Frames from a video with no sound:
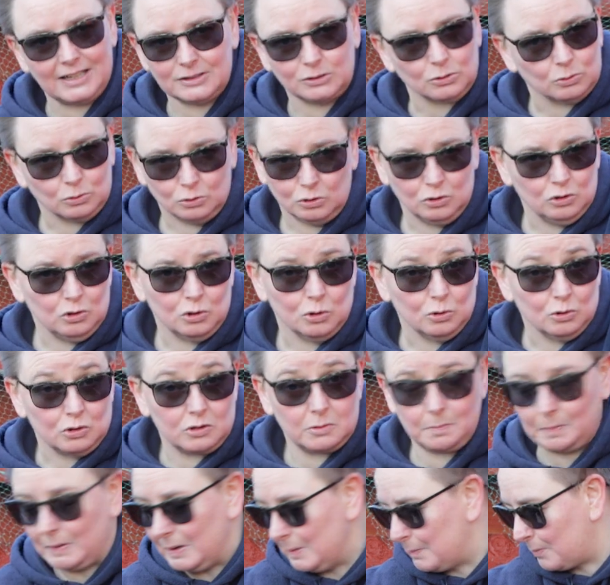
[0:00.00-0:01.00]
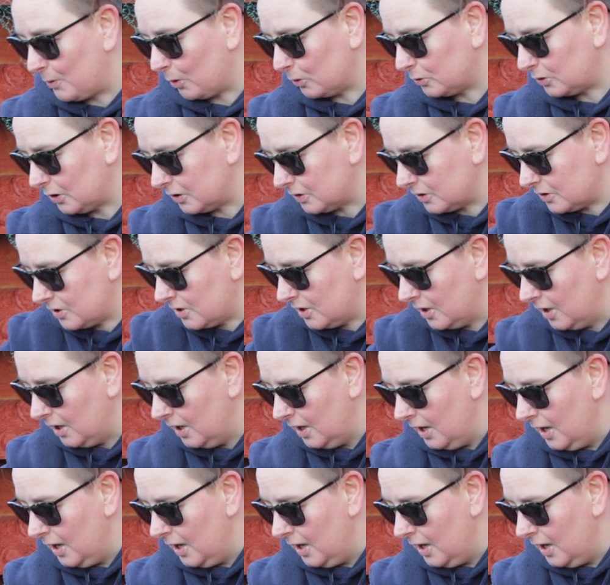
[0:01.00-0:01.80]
I don't use peat products.